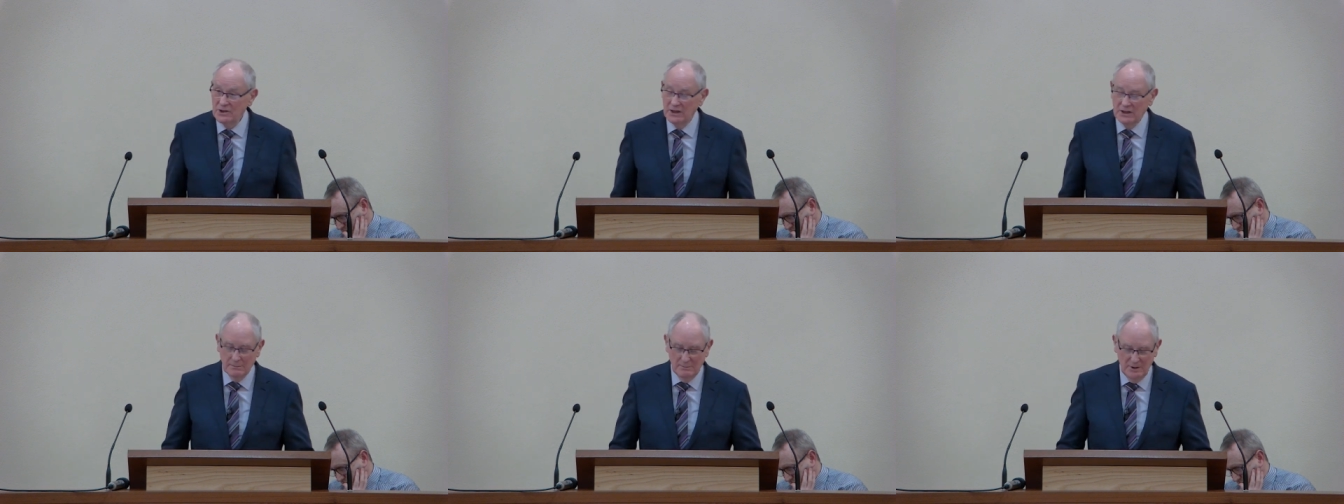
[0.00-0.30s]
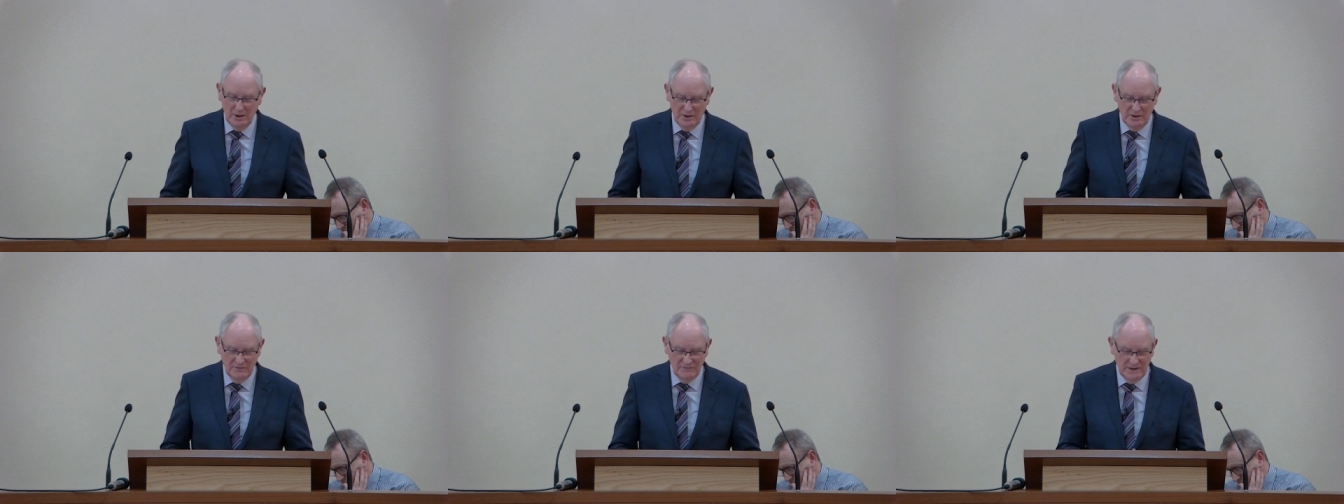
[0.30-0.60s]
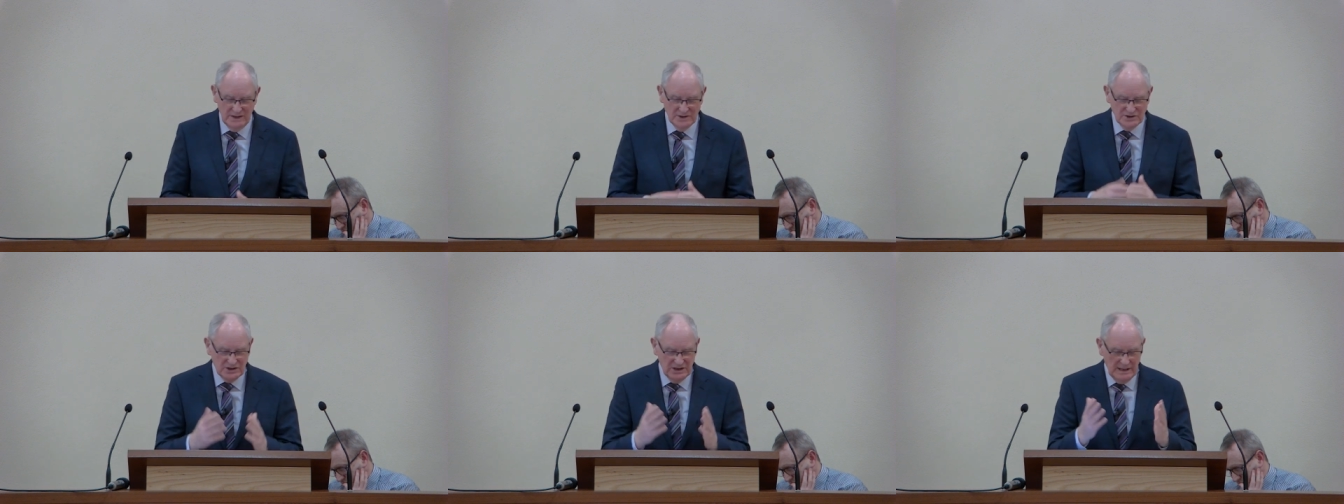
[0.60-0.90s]
She came out
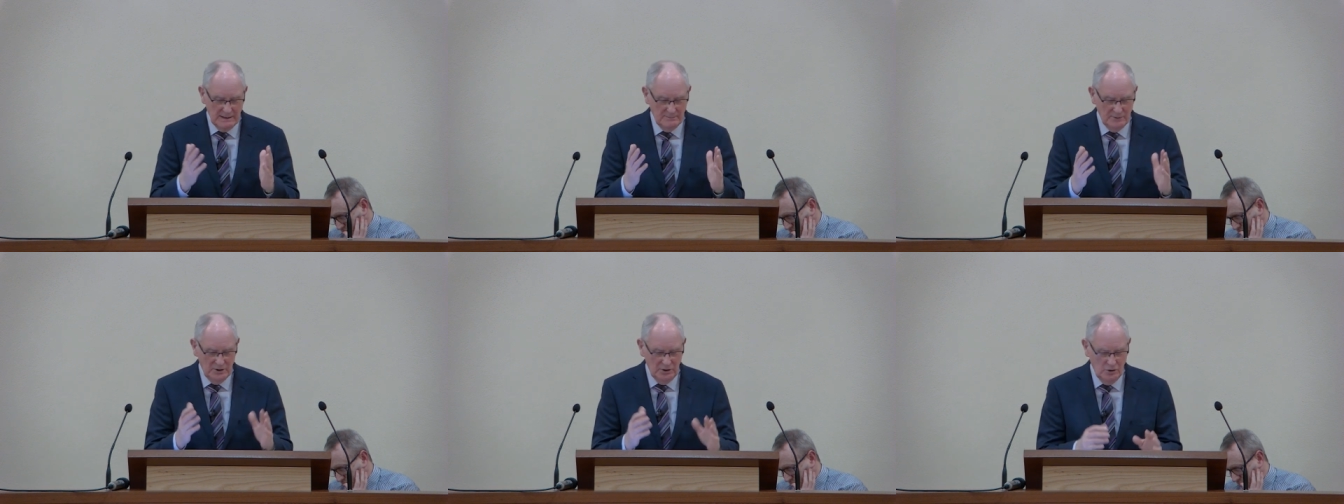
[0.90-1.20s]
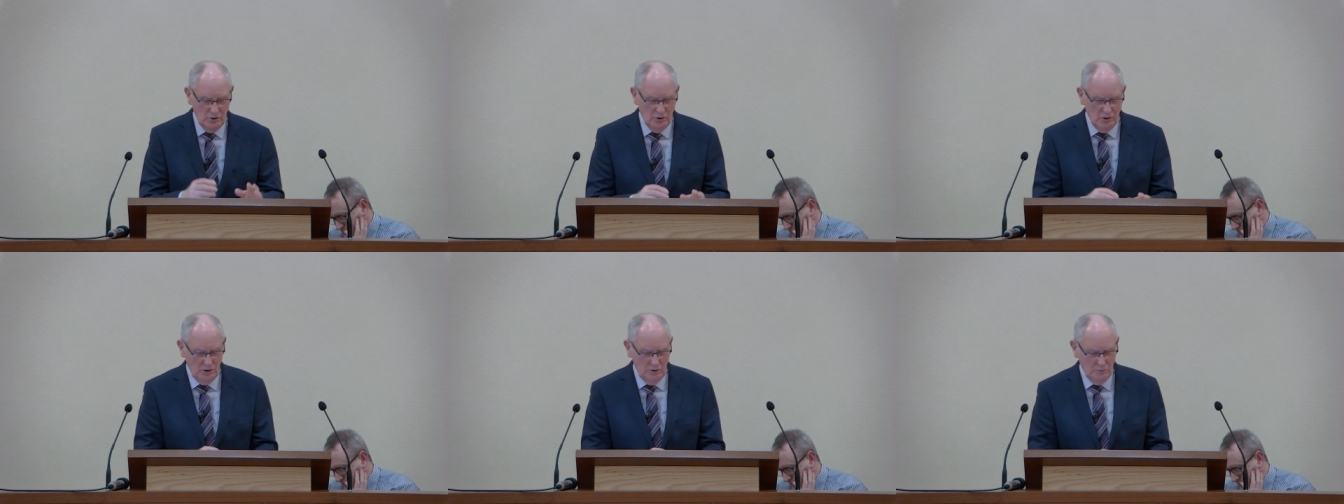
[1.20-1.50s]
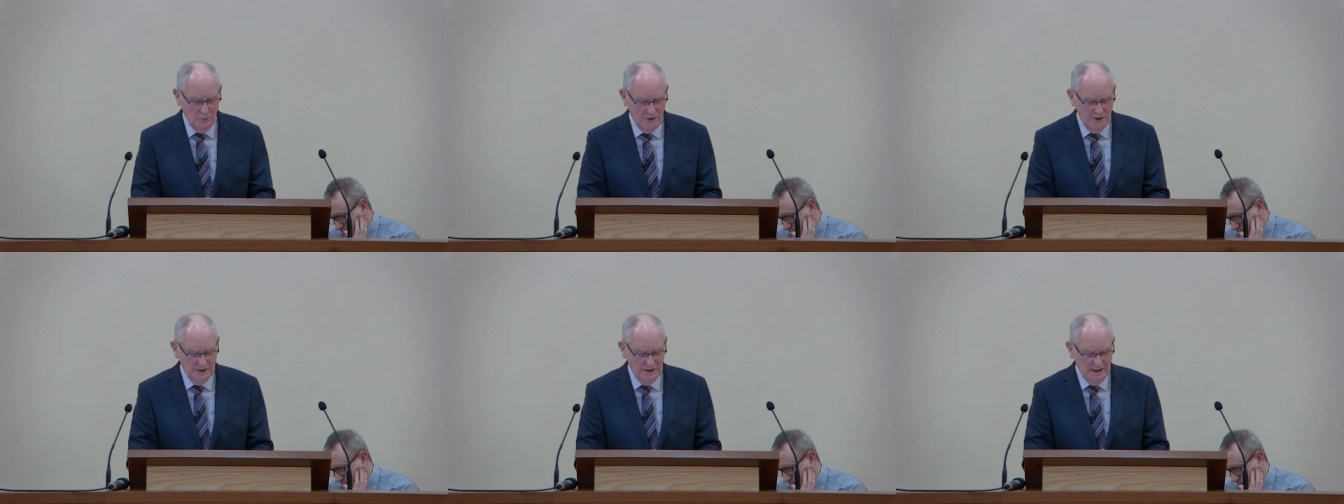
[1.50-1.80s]
of the assembly
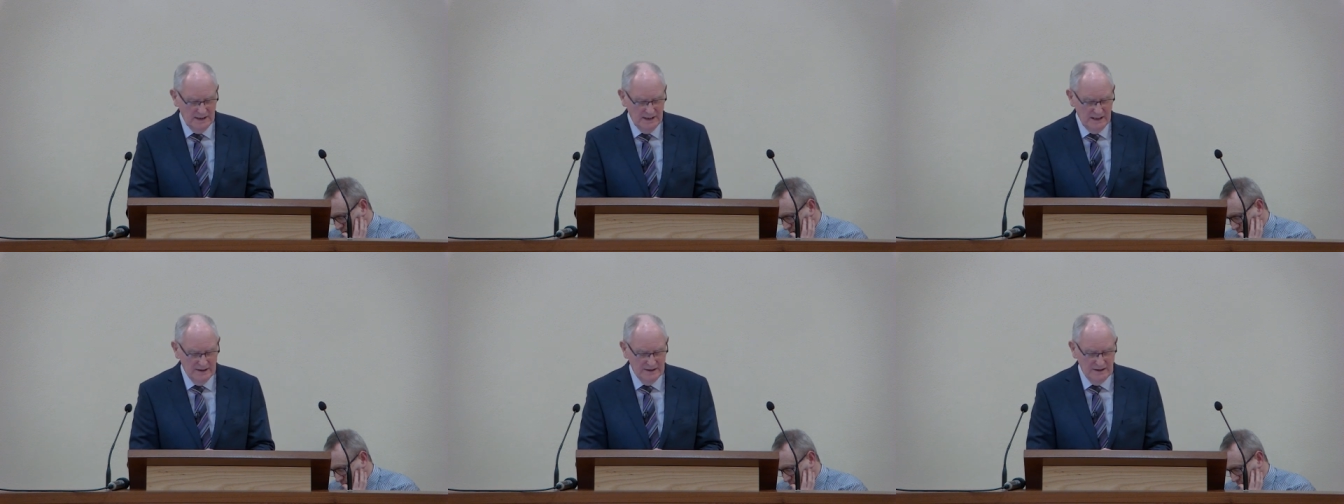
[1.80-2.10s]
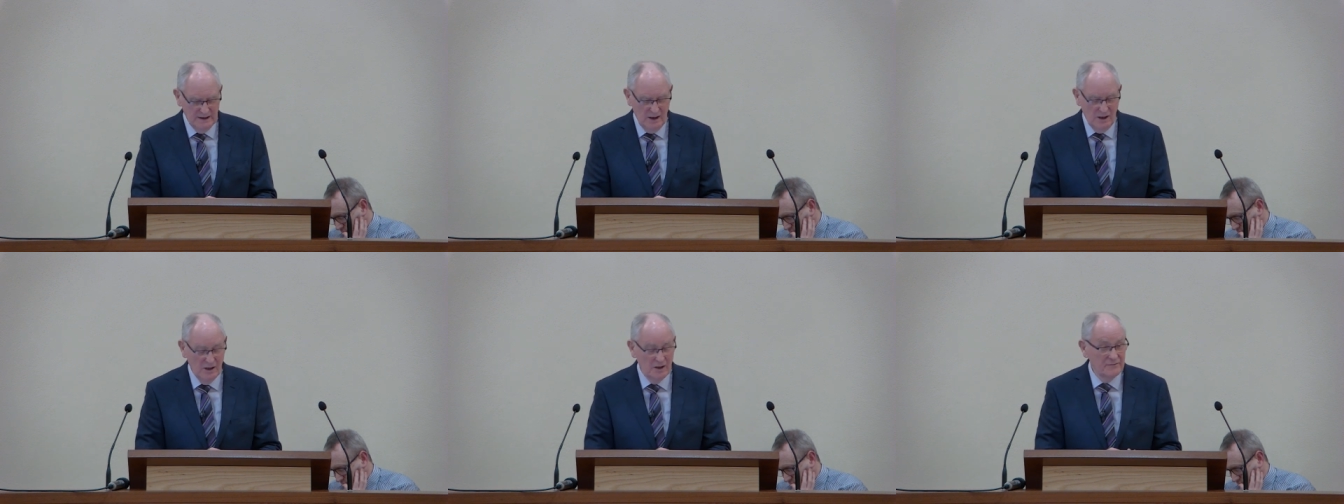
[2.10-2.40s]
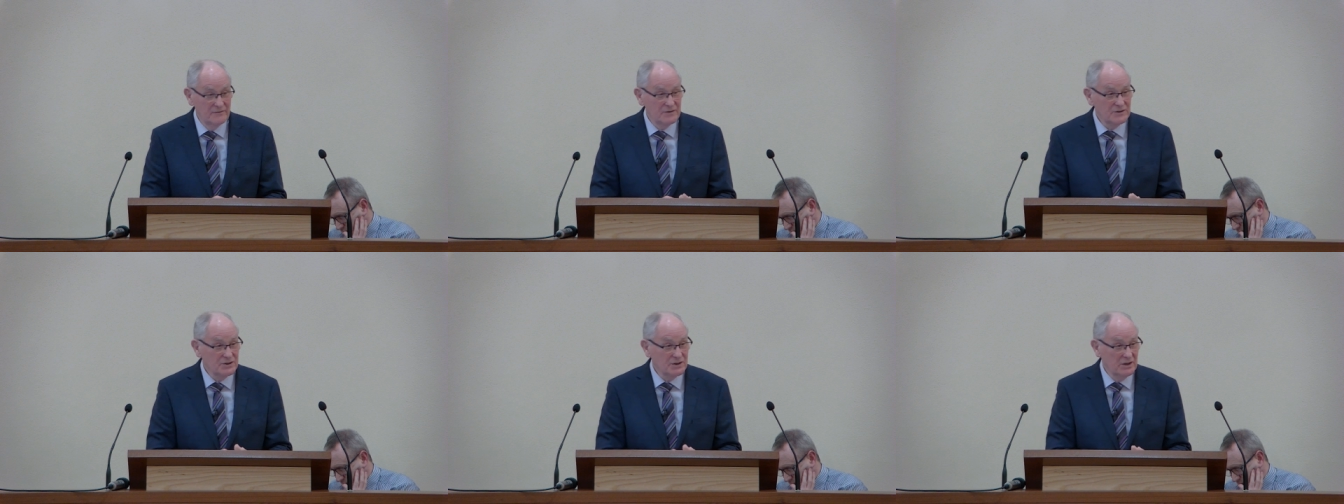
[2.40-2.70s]
hall where they'd had the
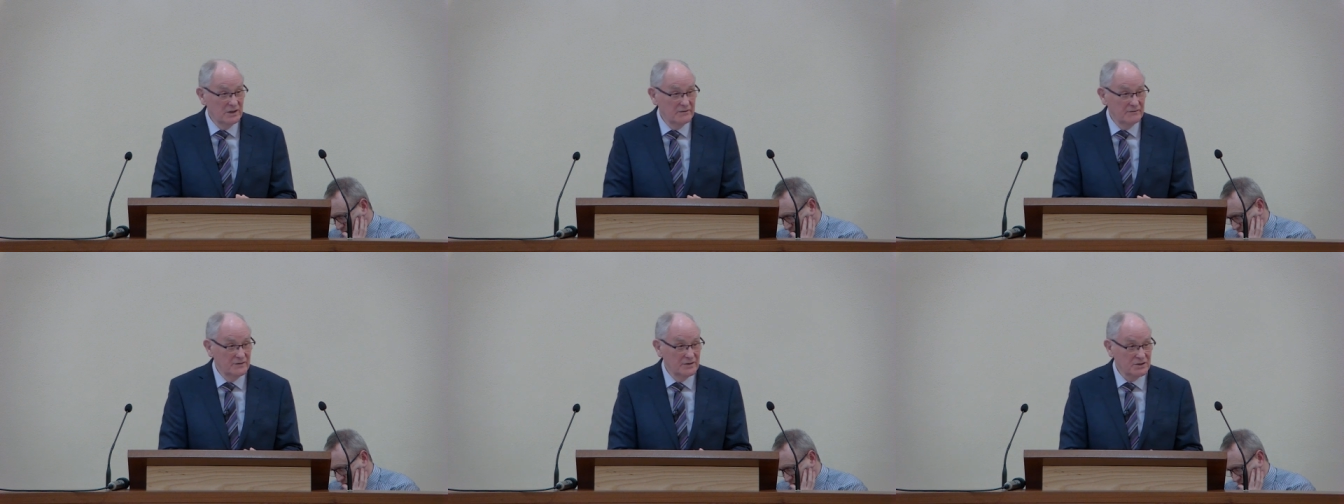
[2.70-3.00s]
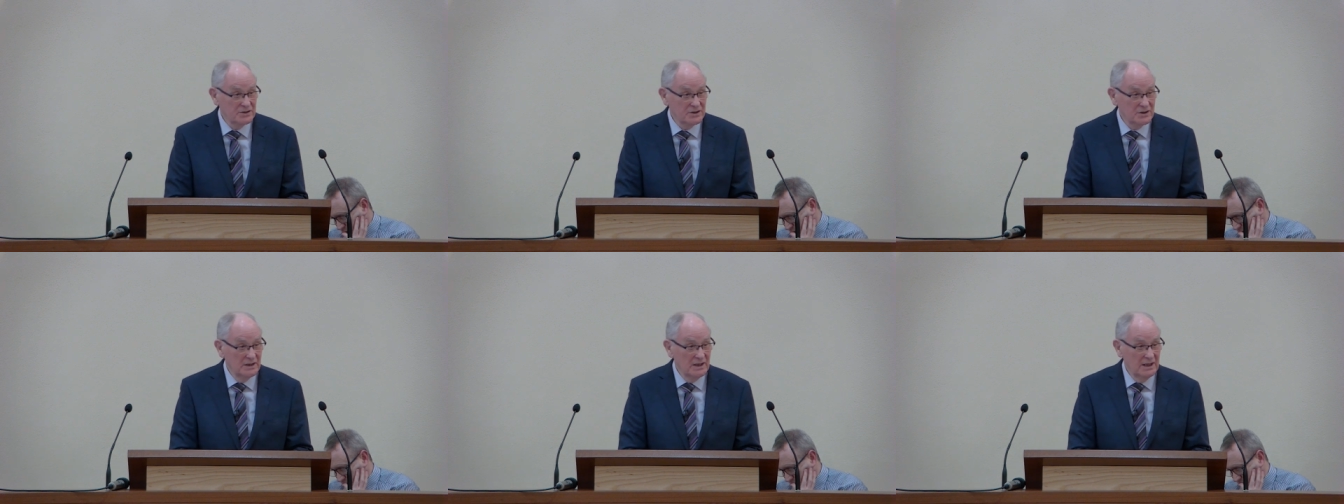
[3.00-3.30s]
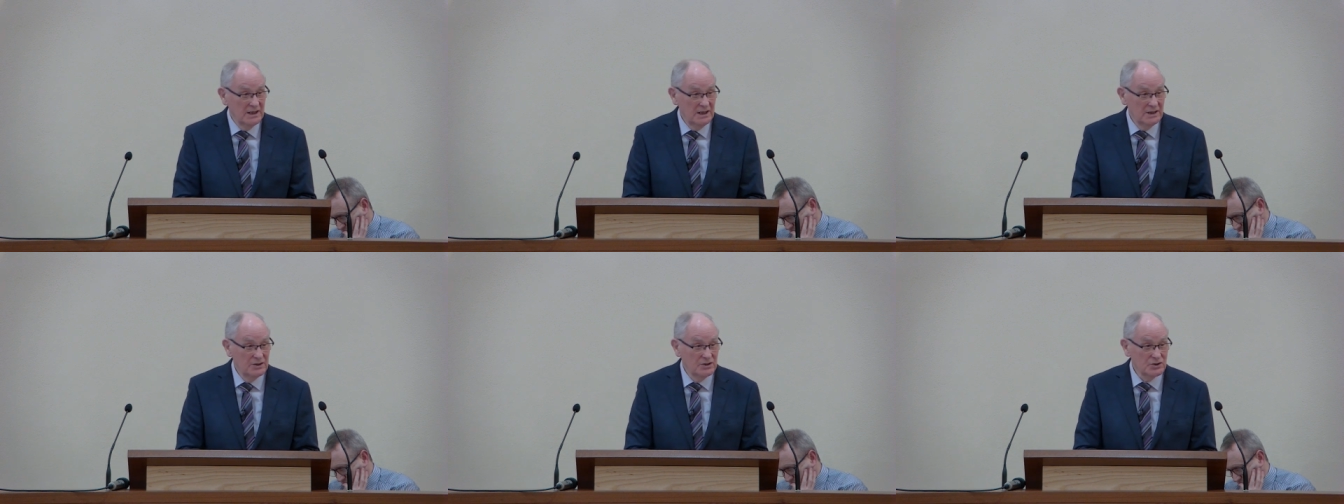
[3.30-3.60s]
harvest service
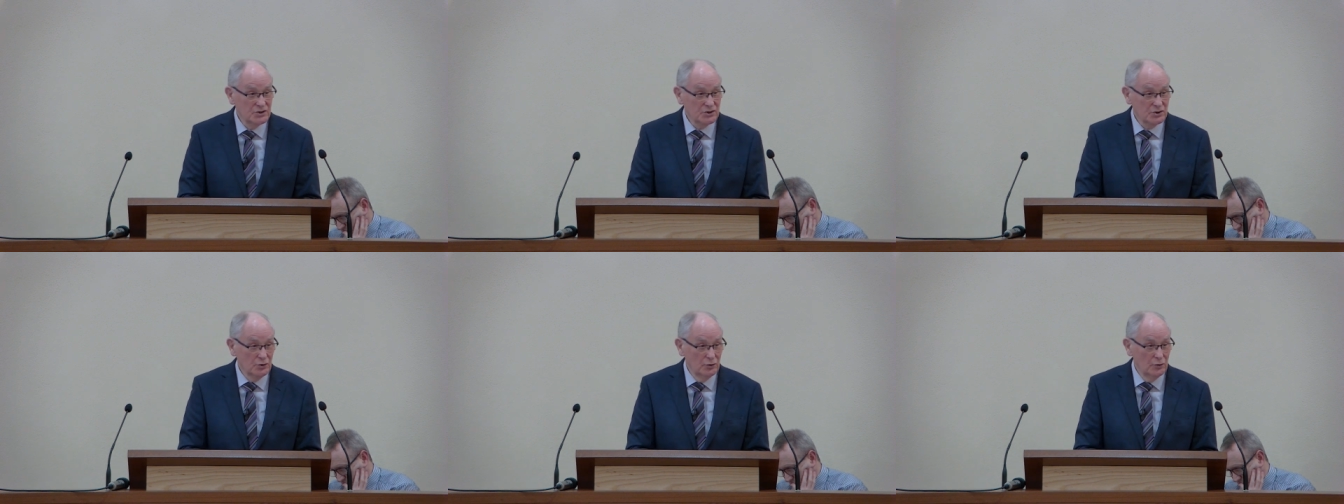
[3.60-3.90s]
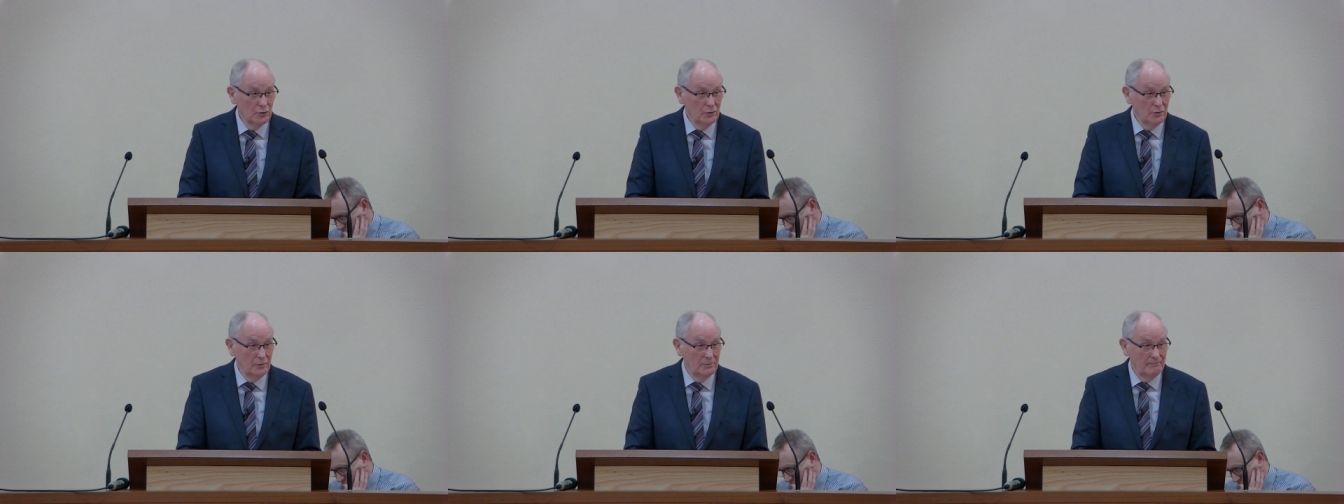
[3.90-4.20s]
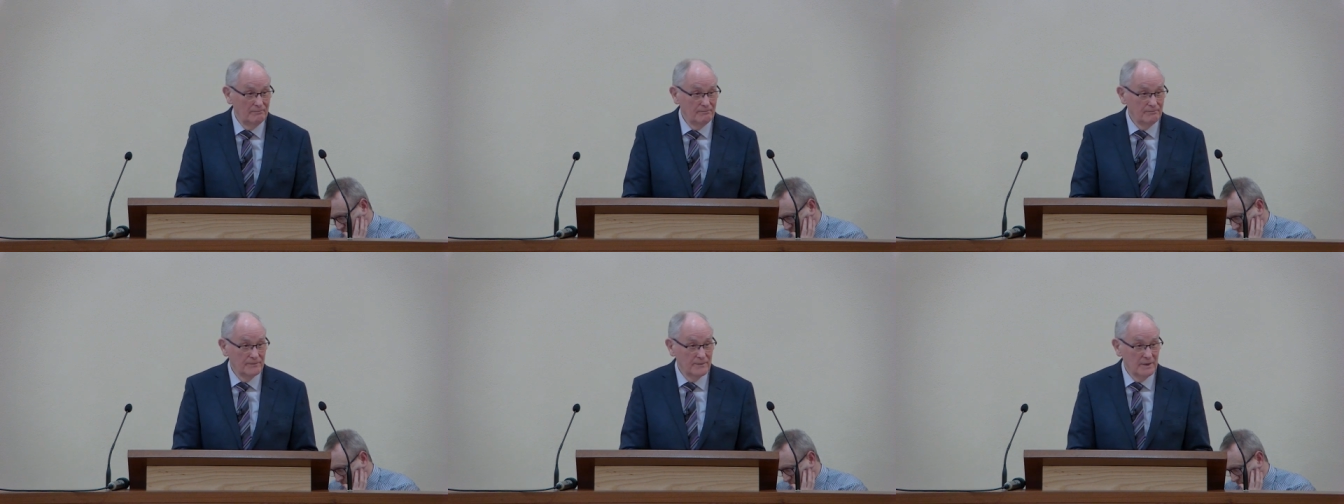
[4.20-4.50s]
in the school.